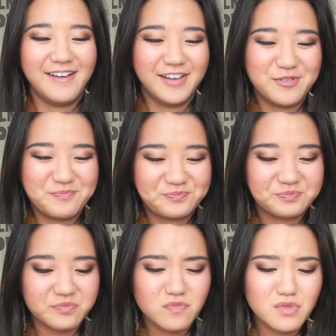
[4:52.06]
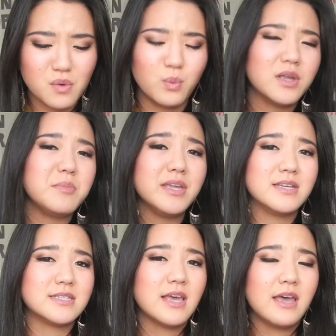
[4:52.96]
Um, what I mean
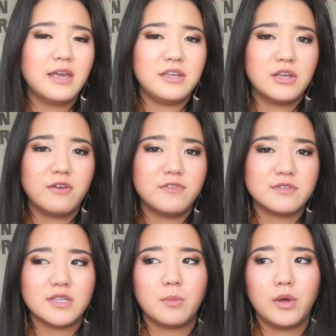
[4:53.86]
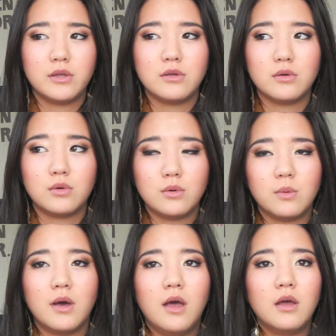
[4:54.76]
is, you know, if you're someone
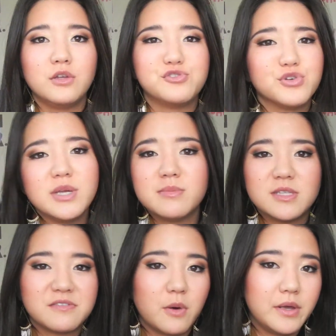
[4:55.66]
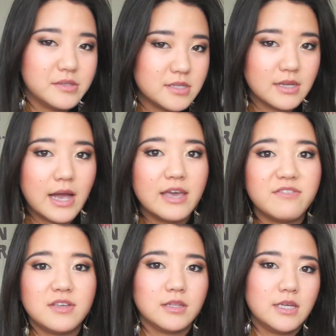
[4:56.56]
who dreams of going to an
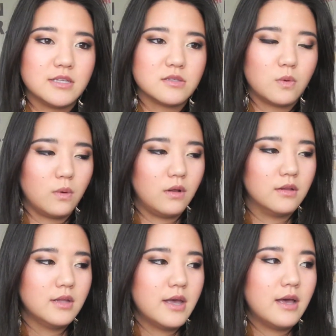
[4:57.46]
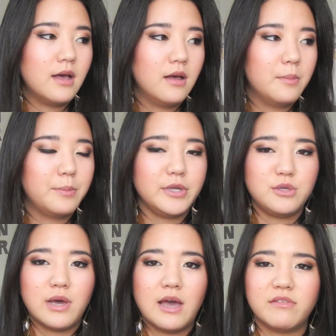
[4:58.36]
Ivy League school, um, but
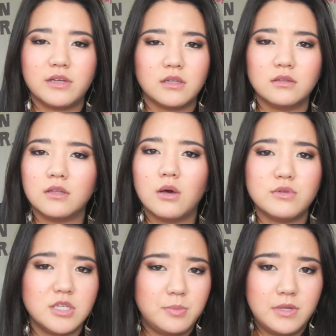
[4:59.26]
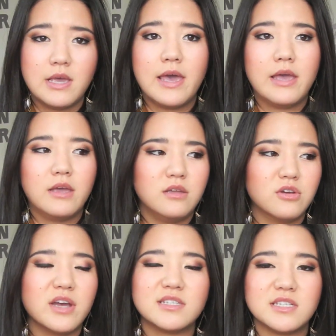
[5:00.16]
you have like a low GPA and
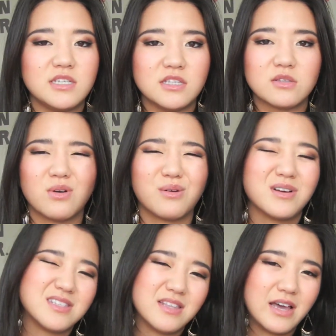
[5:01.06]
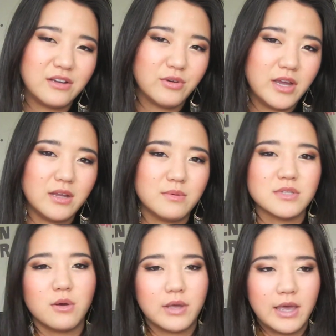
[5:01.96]
your SAT score wasn't that great, it
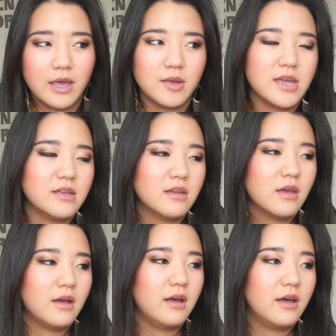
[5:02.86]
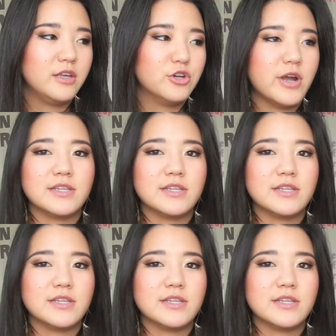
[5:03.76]
was okay, and uh, your